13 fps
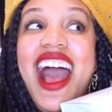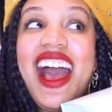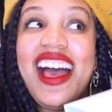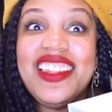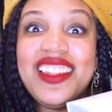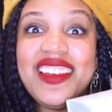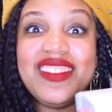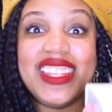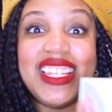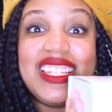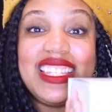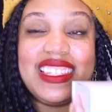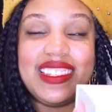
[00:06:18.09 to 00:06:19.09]
I love
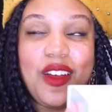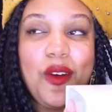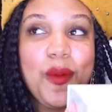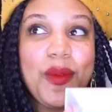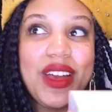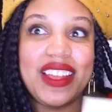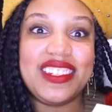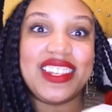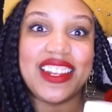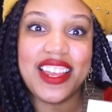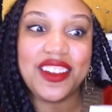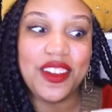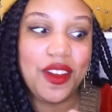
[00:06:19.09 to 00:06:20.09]
these so much. And
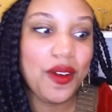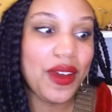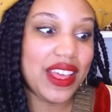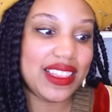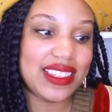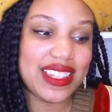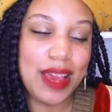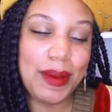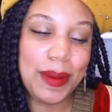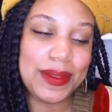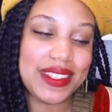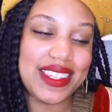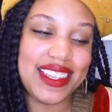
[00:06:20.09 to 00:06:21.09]
I know at the time I
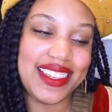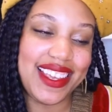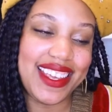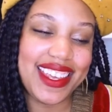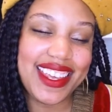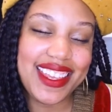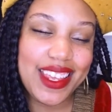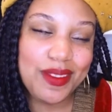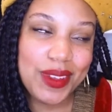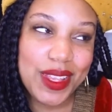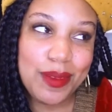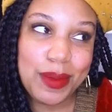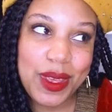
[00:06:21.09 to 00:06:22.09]
was thinking, like, can they
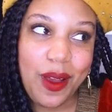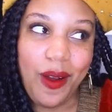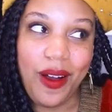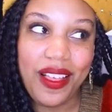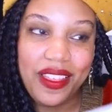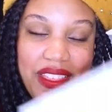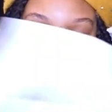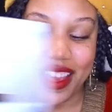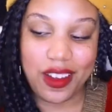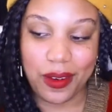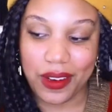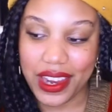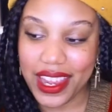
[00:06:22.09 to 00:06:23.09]
really be all that
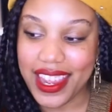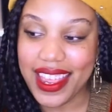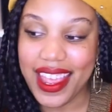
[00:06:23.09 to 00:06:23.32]
great?